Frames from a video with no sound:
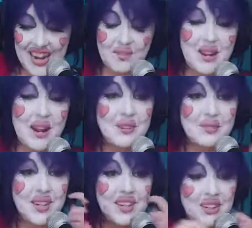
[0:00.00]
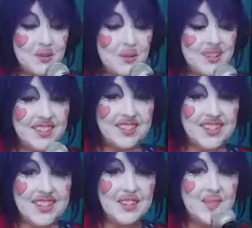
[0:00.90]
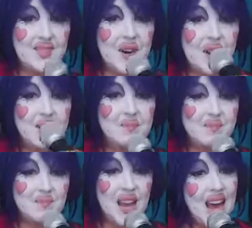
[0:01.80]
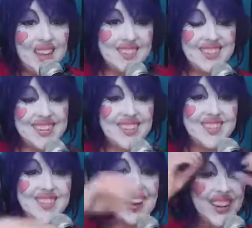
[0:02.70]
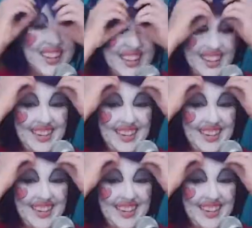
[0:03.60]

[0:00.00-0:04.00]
Whenever you forget the chords at the end of a song, just end the song.